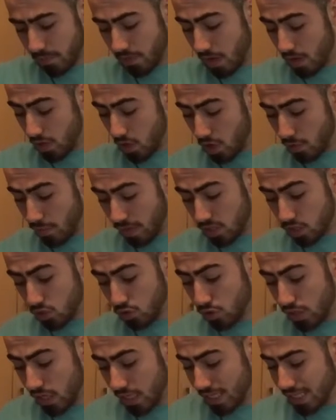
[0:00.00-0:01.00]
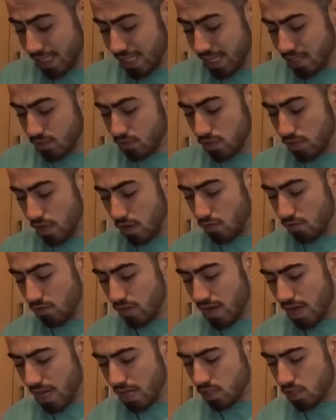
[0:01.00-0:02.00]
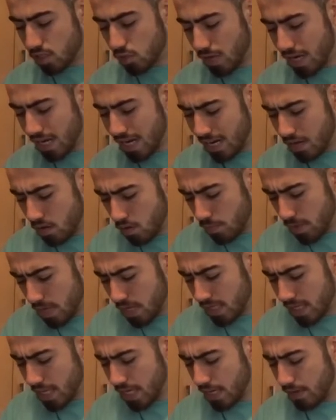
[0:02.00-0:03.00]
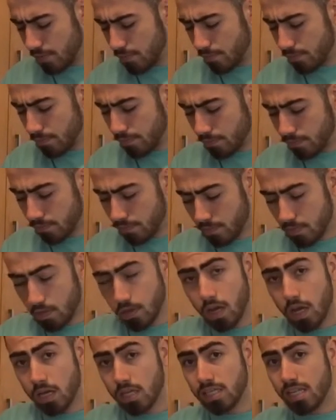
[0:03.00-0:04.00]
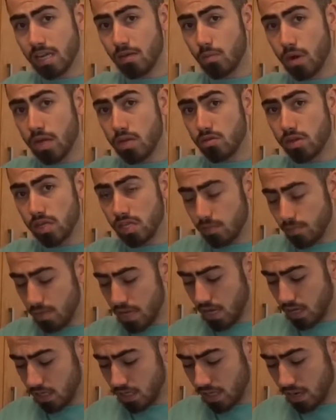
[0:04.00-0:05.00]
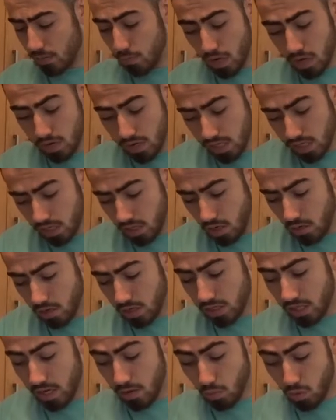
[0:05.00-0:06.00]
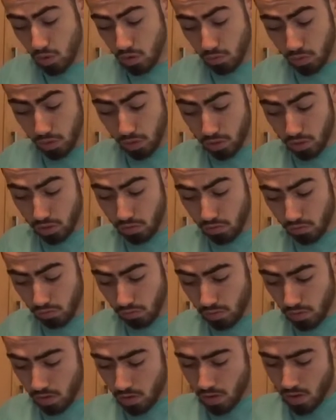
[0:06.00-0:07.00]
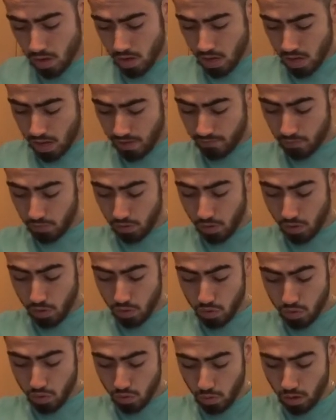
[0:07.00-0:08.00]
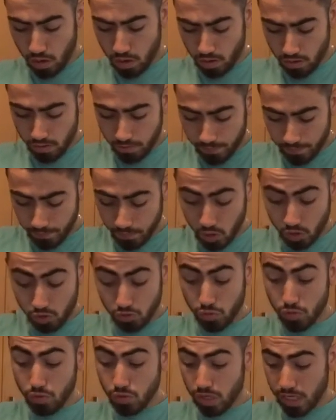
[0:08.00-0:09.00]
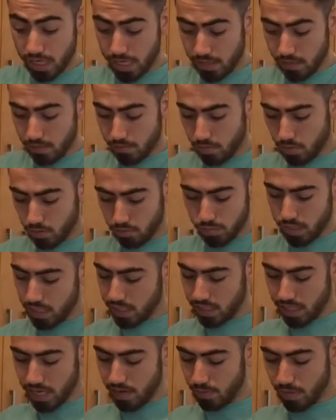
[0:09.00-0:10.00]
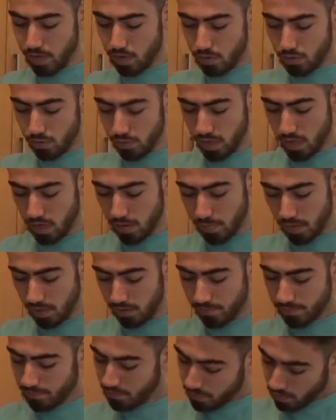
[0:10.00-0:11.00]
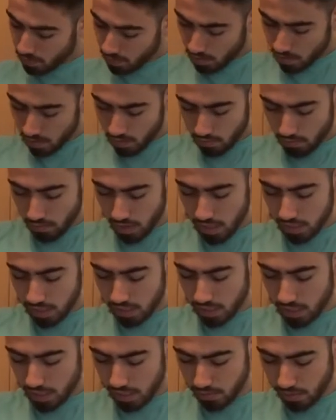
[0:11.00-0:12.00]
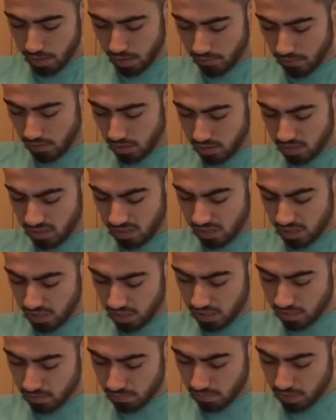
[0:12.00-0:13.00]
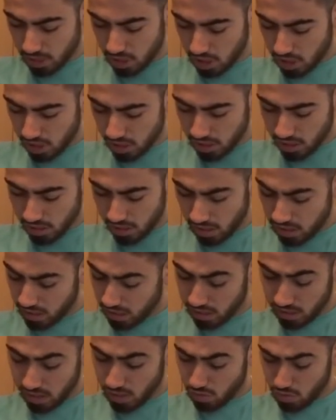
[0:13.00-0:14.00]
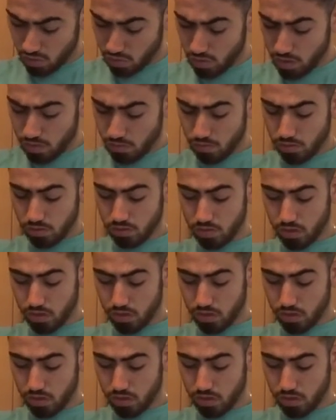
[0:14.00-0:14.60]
And the only way to truly understand yourself is to do a little bit of digging. Understand where you need to be, understand where you need to go, understand what you want to do. If you know who you are, truly, because we can say we know who we are, but realistically, when I first started my journey, I didn't know who I was.